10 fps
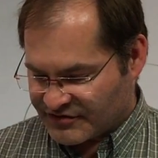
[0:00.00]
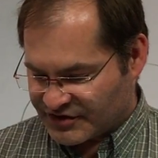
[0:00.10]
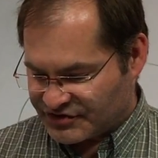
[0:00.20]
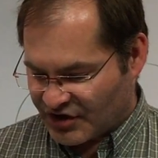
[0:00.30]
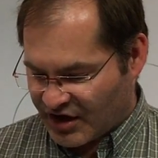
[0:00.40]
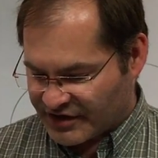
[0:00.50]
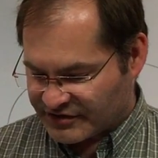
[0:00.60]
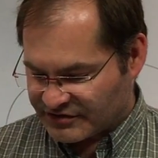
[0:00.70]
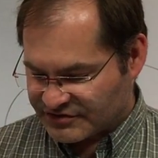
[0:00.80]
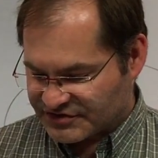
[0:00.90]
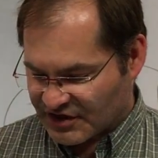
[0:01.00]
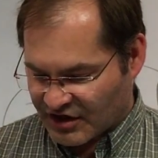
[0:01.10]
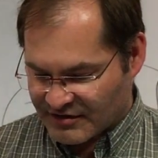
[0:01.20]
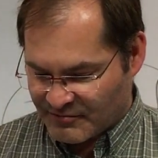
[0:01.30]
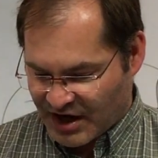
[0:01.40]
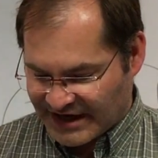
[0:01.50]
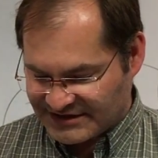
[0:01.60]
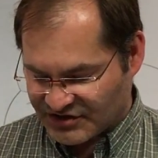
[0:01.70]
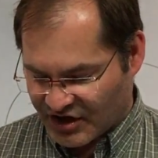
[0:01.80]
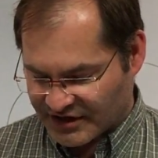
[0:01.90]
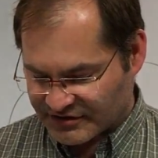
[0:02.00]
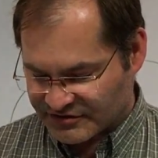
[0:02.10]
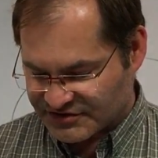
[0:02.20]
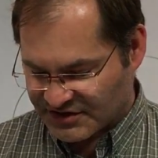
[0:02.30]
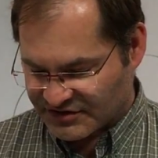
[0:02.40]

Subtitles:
The daughters are my daughters,